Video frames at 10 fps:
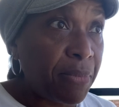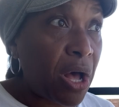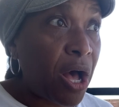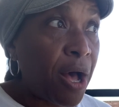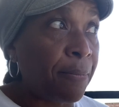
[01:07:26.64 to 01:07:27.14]

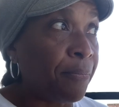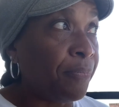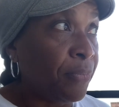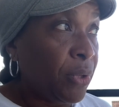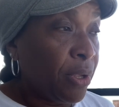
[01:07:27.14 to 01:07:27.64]

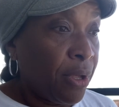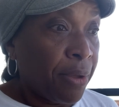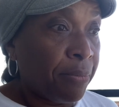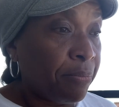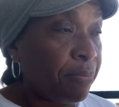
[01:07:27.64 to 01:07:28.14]

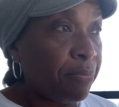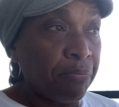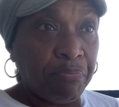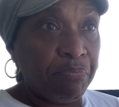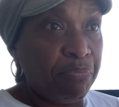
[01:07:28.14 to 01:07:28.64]

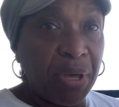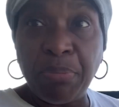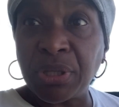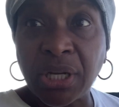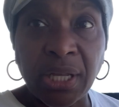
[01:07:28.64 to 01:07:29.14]
um,
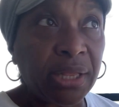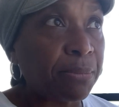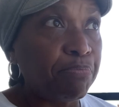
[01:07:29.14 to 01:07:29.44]
biblically,